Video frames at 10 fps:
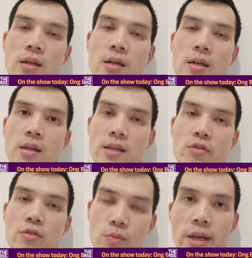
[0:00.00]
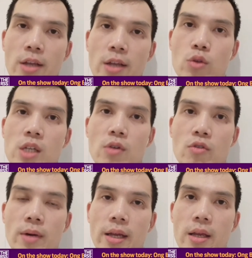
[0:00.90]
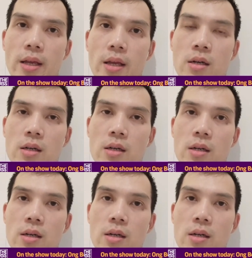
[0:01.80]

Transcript: uh, as I was speaking to some of my